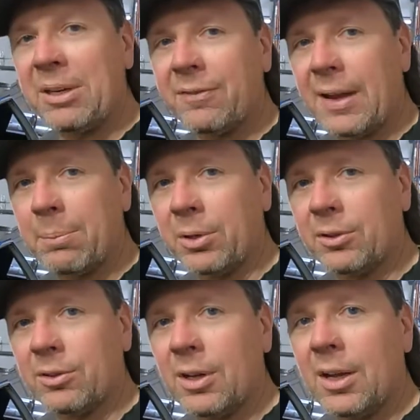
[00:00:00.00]
B5
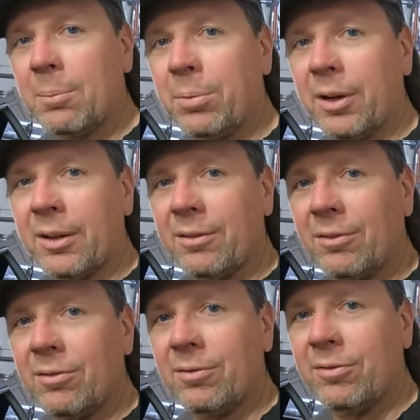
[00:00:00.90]
blue, but
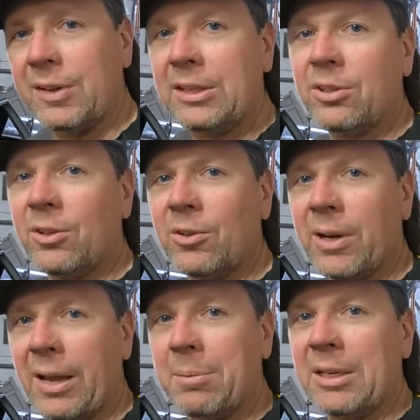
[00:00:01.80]

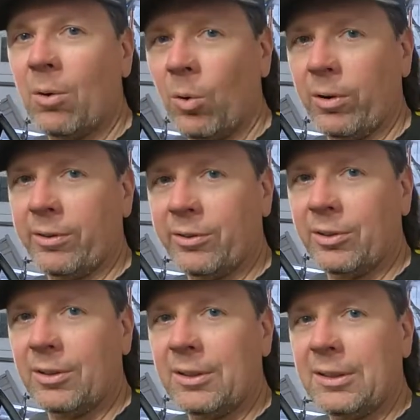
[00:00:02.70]
V2 Hemi
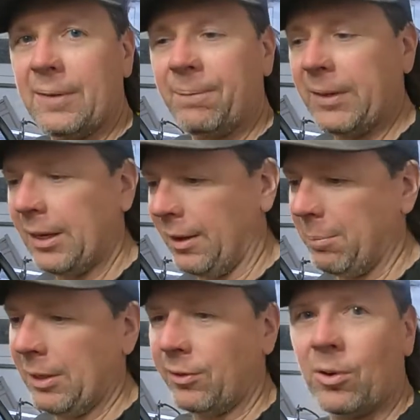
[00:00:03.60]
orange? And let
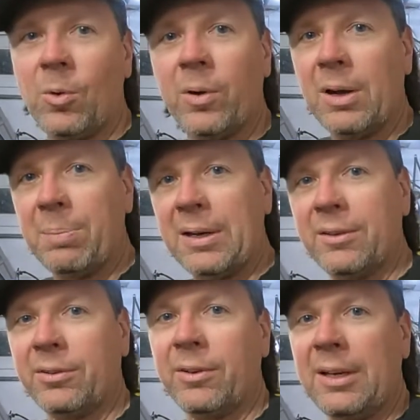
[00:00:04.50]
me throw one up on
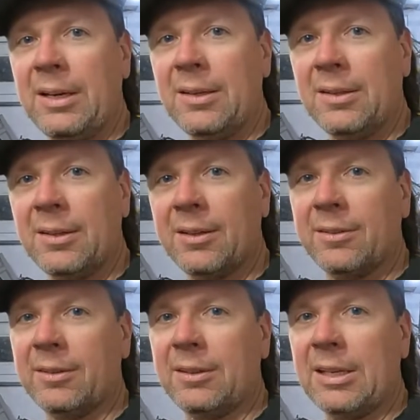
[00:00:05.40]
the screen, a
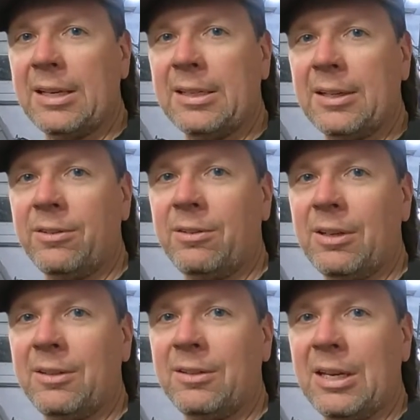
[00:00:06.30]
69
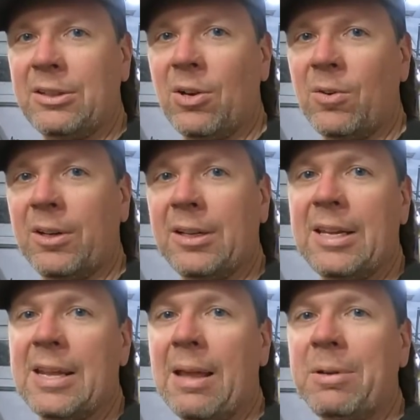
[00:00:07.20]
Dodge Daytona
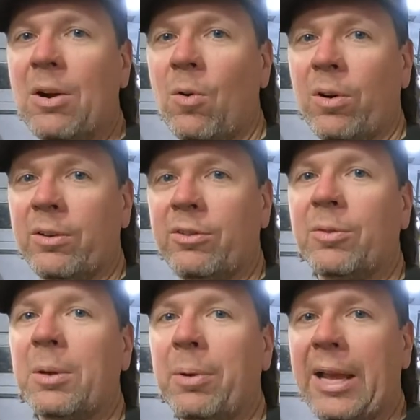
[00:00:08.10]
in Hemi orange
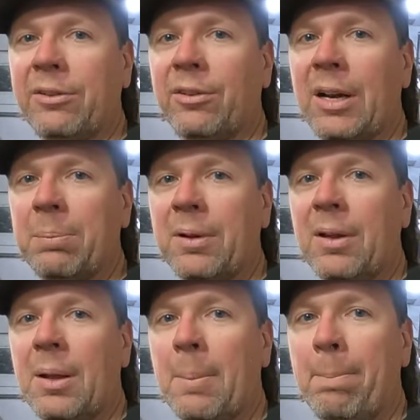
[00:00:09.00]
with a black stripe.
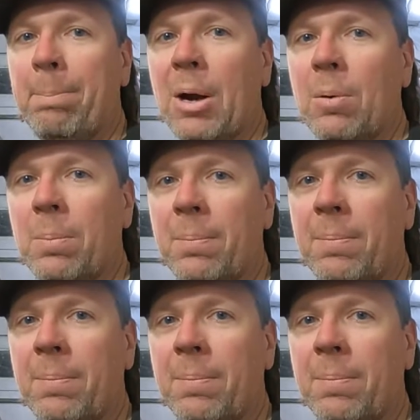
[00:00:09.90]
Boom.